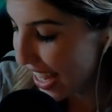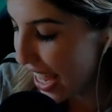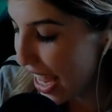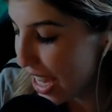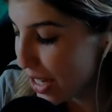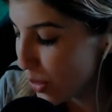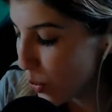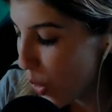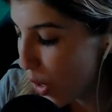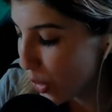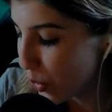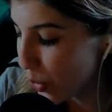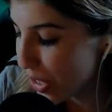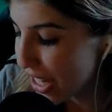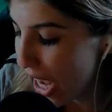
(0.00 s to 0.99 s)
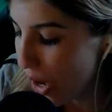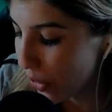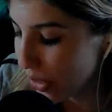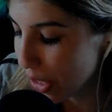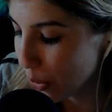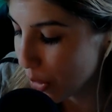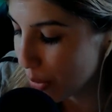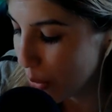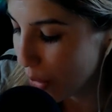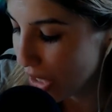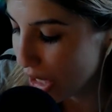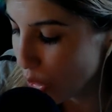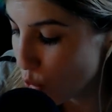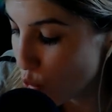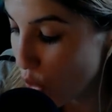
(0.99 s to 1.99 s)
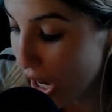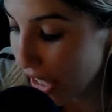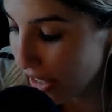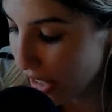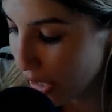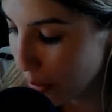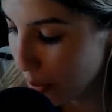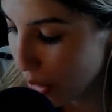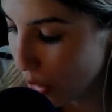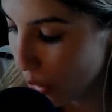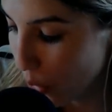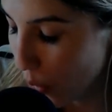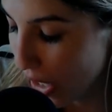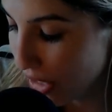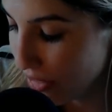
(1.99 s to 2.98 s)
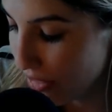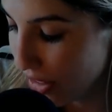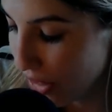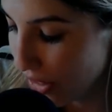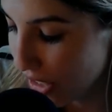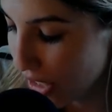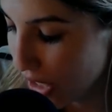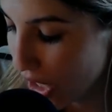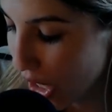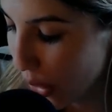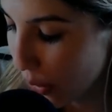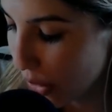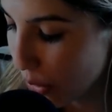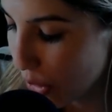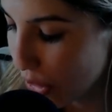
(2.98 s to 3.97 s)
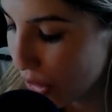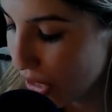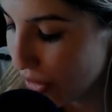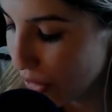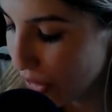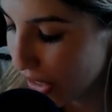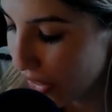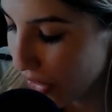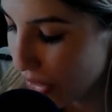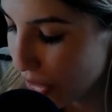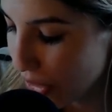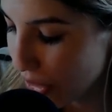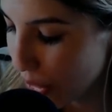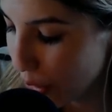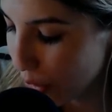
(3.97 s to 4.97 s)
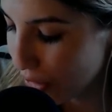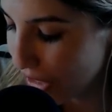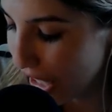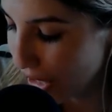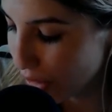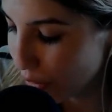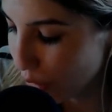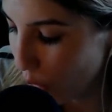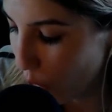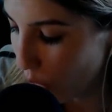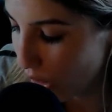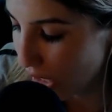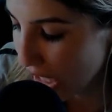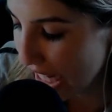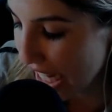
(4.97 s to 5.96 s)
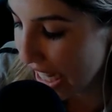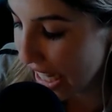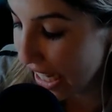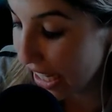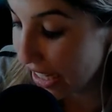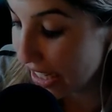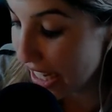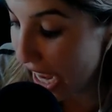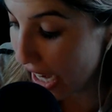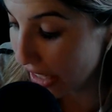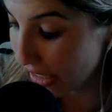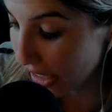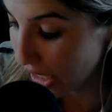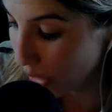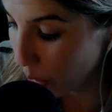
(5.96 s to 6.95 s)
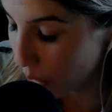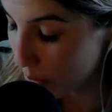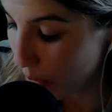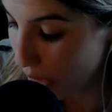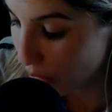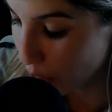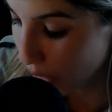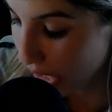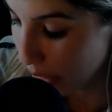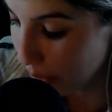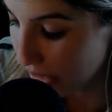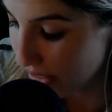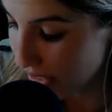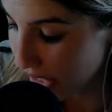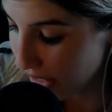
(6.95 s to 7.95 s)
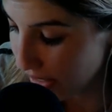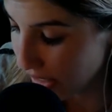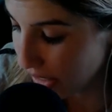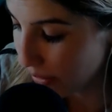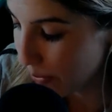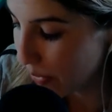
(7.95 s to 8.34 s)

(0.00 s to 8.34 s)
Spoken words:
His wand was out and was pointing right at a pure white ferret, which was shivering on the stone-flagged floor, exactly where Malfoy had been standing.